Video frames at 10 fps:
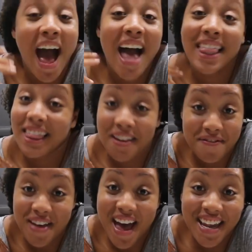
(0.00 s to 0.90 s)
I
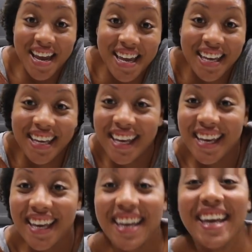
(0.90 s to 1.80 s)
love
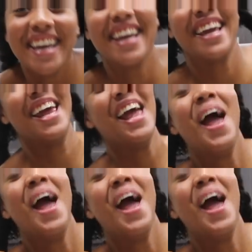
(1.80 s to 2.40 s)
that.